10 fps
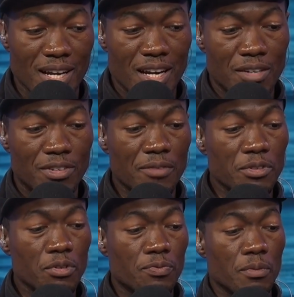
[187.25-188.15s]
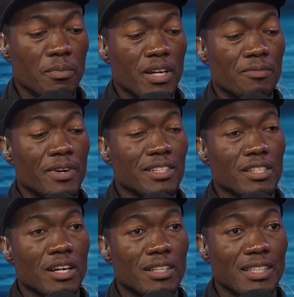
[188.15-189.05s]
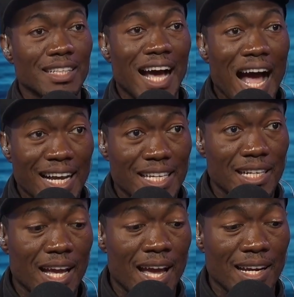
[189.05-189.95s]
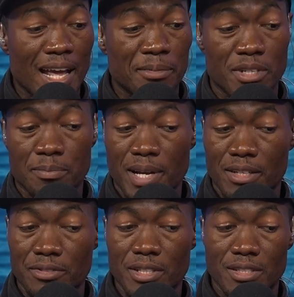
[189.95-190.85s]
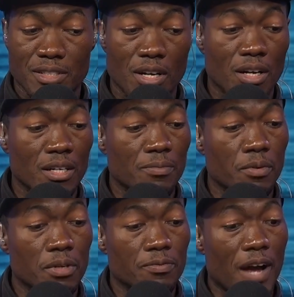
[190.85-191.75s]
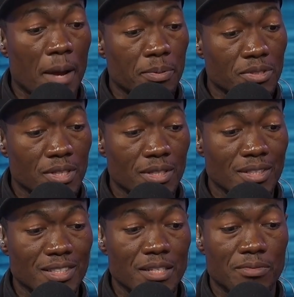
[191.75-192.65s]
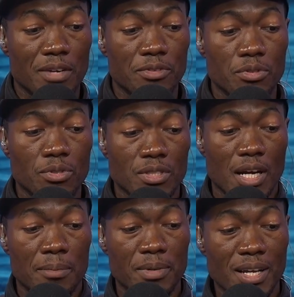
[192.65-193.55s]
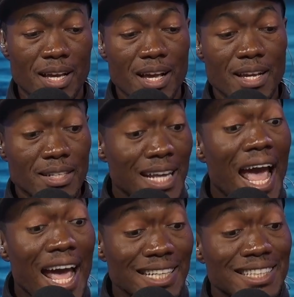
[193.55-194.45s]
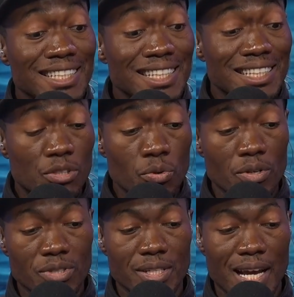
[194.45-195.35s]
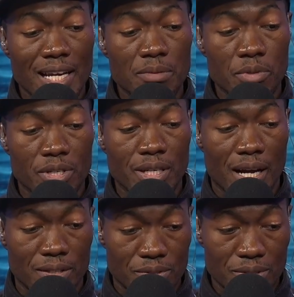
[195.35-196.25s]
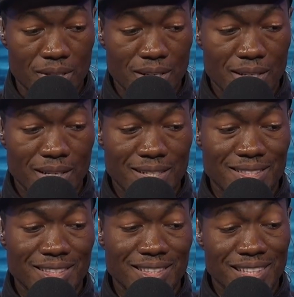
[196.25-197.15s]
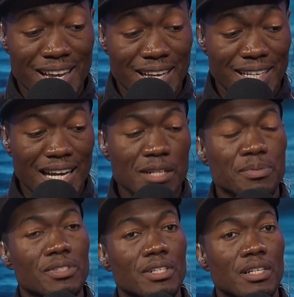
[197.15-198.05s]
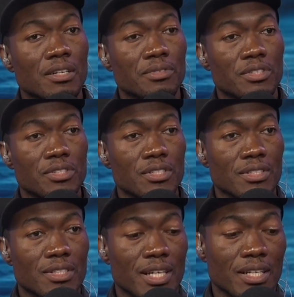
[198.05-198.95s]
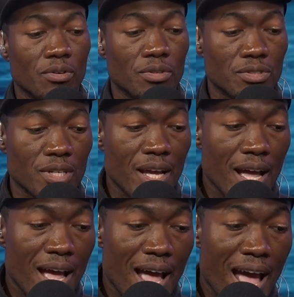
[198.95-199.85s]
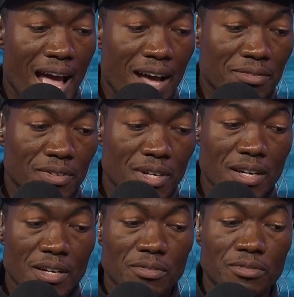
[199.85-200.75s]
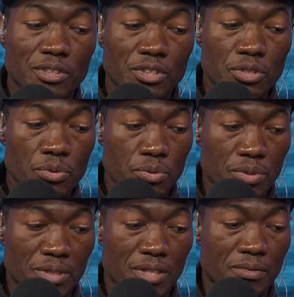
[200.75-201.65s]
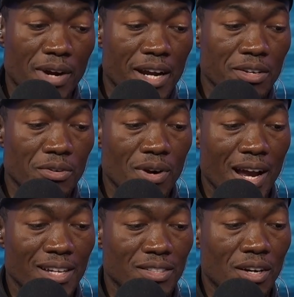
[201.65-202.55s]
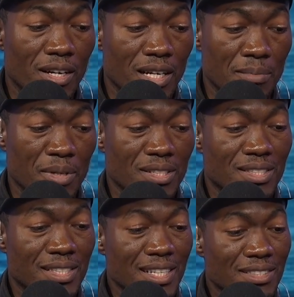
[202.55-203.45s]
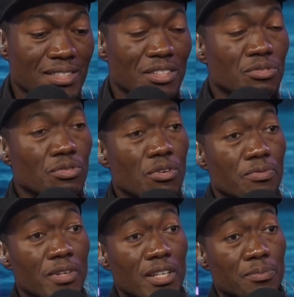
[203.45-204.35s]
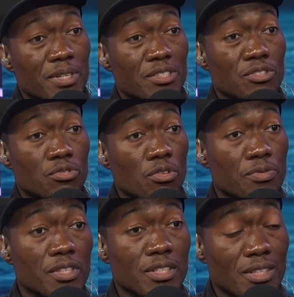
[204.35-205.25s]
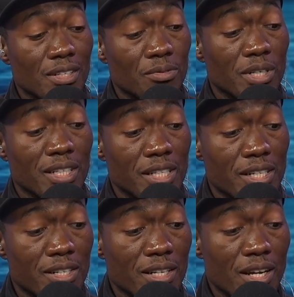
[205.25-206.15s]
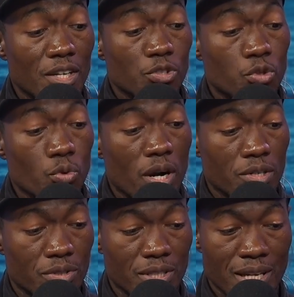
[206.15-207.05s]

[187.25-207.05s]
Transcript: Revenue from events other than hockey at Amerant Bank Arena has gone up 45%. Team revenue is at $290 million. And 90% of the season ticket holders have renewed. Their value has gone up since the President's Trophy winning year. 218%.